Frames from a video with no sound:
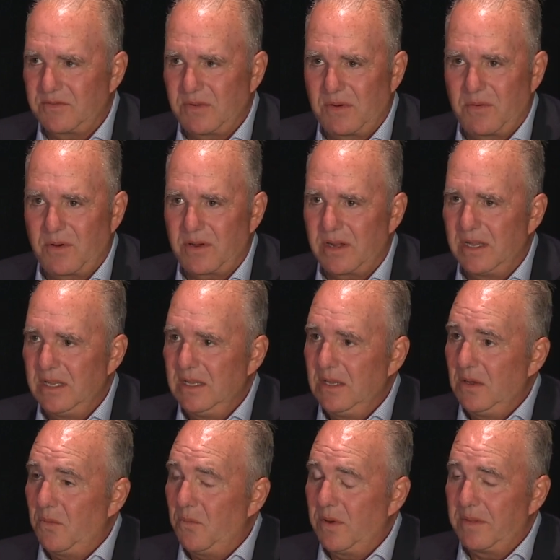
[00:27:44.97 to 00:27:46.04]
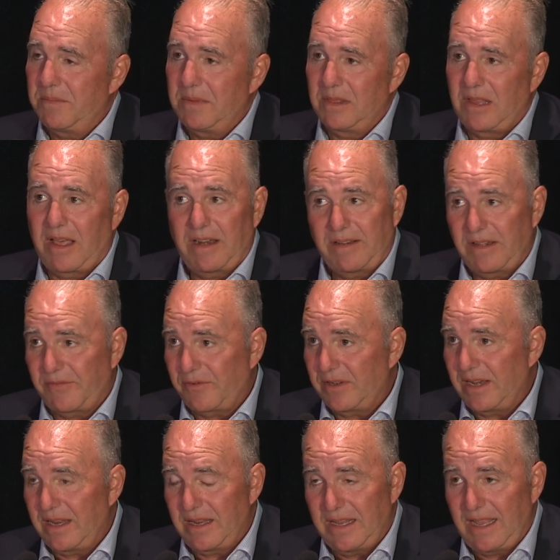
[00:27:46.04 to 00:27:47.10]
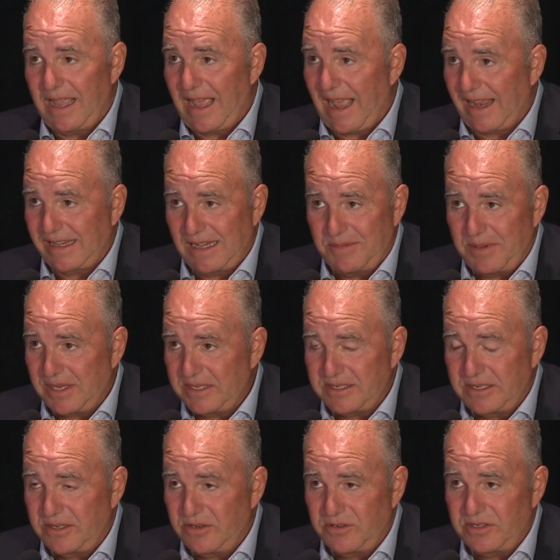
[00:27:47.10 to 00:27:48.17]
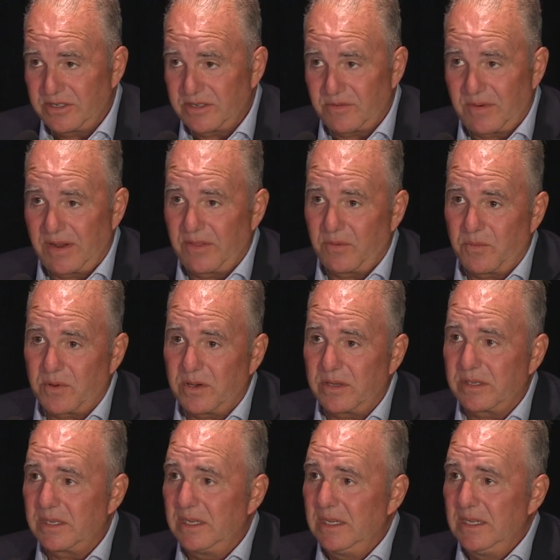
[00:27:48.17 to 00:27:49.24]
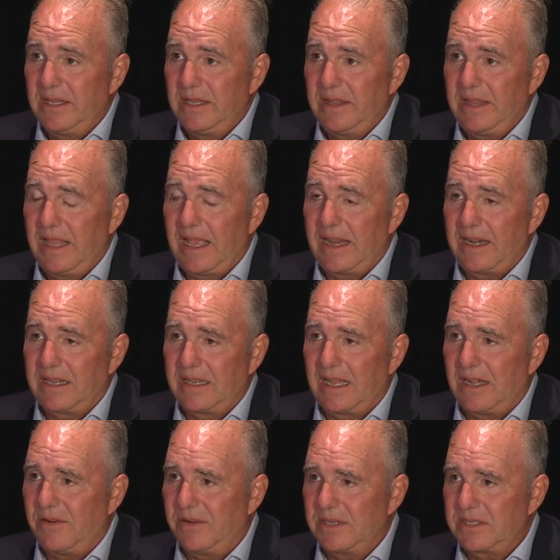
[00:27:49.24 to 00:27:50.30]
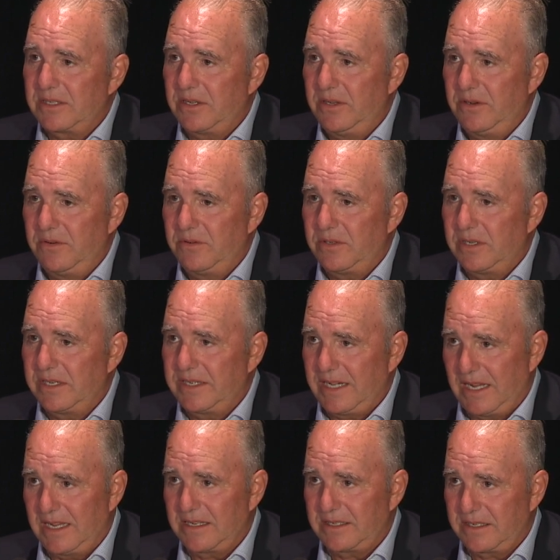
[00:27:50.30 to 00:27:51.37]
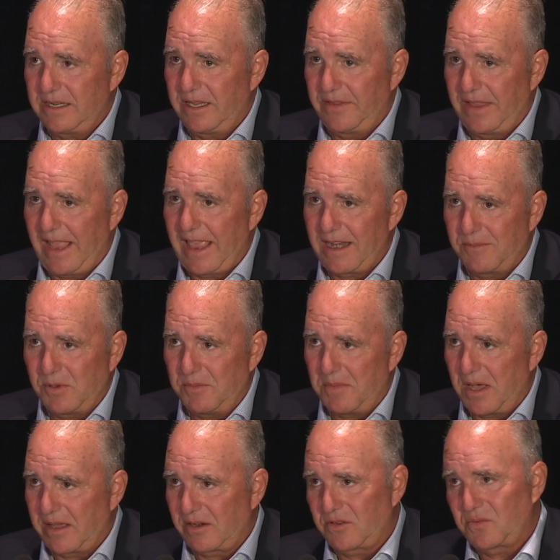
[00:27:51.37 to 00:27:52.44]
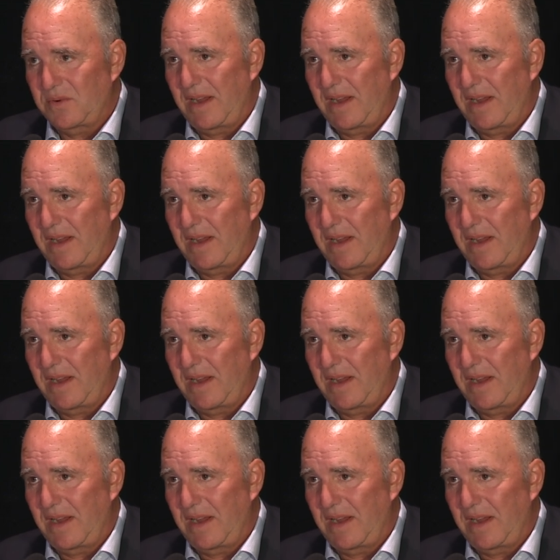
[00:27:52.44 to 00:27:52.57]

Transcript: We work with a lot of different academic institutions around the world that allow us to to test on the animal models.